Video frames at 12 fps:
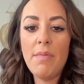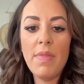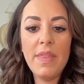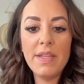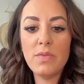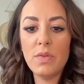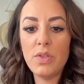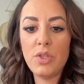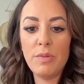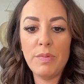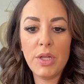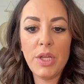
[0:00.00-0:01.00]
This one's
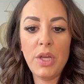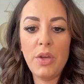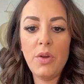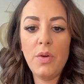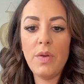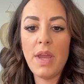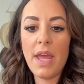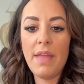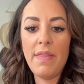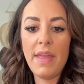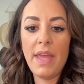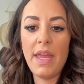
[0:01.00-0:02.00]
super cute.
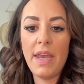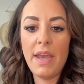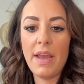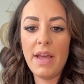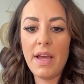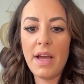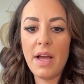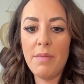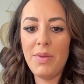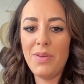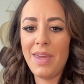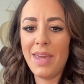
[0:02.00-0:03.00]
And then
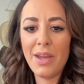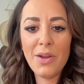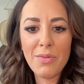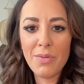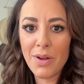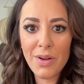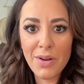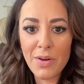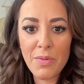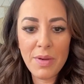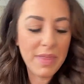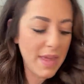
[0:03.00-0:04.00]
you can't go
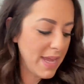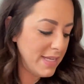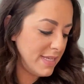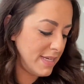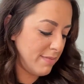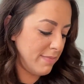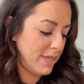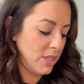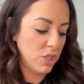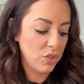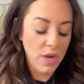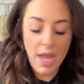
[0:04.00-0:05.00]
wrong with a denim
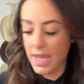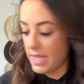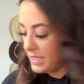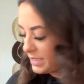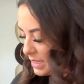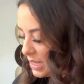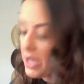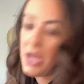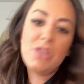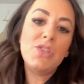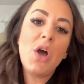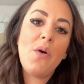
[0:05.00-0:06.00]
dress.
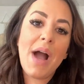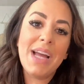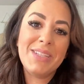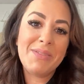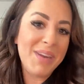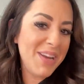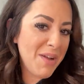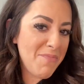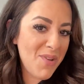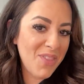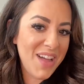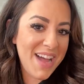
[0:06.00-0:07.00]
So I just wanted to come
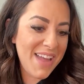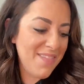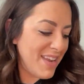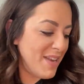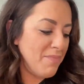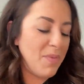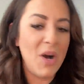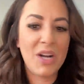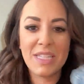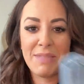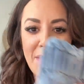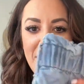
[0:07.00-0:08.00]
on live and
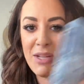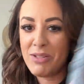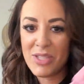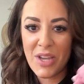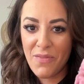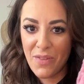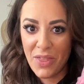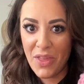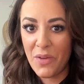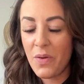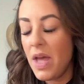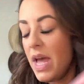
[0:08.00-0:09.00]
unbox my new stuff with
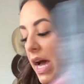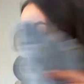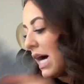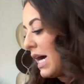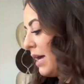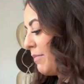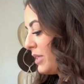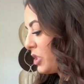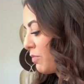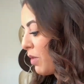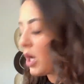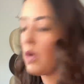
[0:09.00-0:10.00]
you.
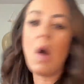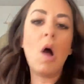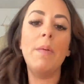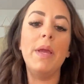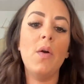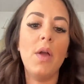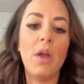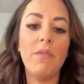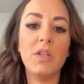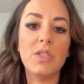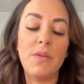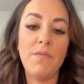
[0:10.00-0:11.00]
Tomorrow I'll be going
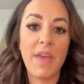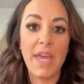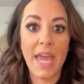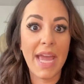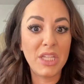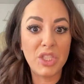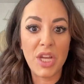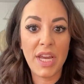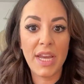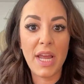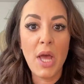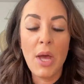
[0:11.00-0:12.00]
over some
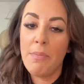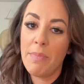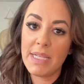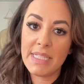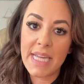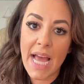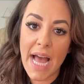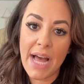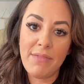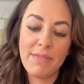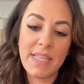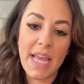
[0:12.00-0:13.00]
vacation
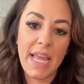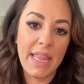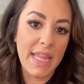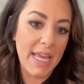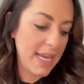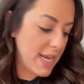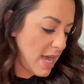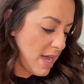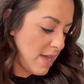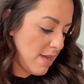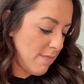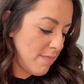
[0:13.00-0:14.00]
must-haves, and
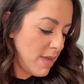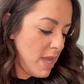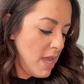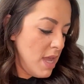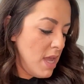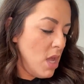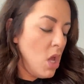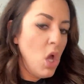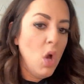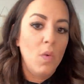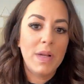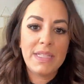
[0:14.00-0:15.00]
then
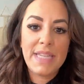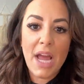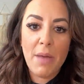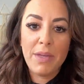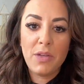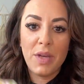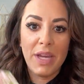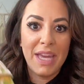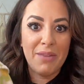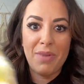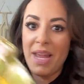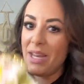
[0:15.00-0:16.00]
Wednesday I'll be doing a
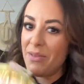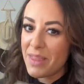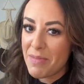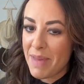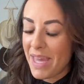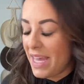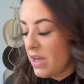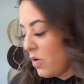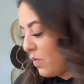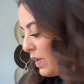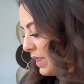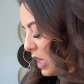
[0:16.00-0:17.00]
get ready with me
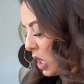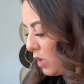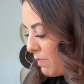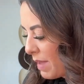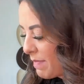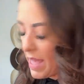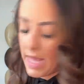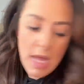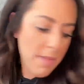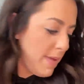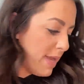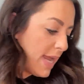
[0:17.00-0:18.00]
with all my
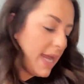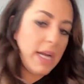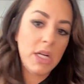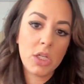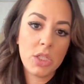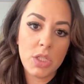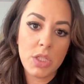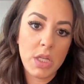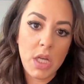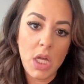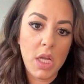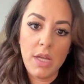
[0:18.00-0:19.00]
makeup and hair
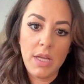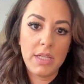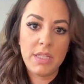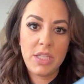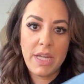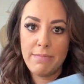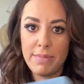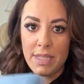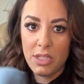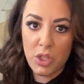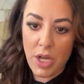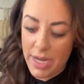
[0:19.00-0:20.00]
tips
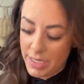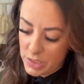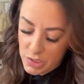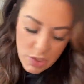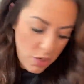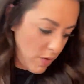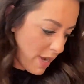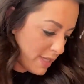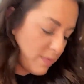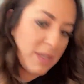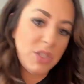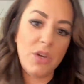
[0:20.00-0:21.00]
and tricks. So you
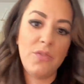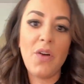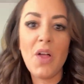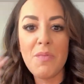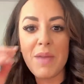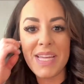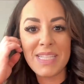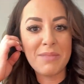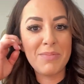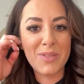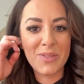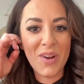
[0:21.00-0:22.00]
guys make sure you follow me,
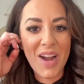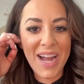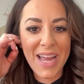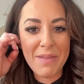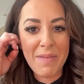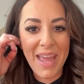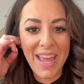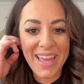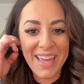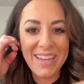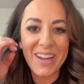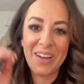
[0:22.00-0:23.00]
subscribe,
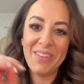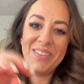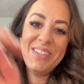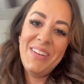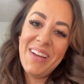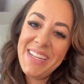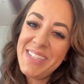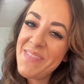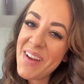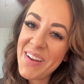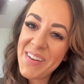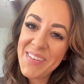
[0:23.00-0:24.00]
and I will see you guys
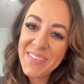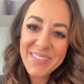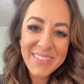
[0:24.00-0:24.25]
tomorrow.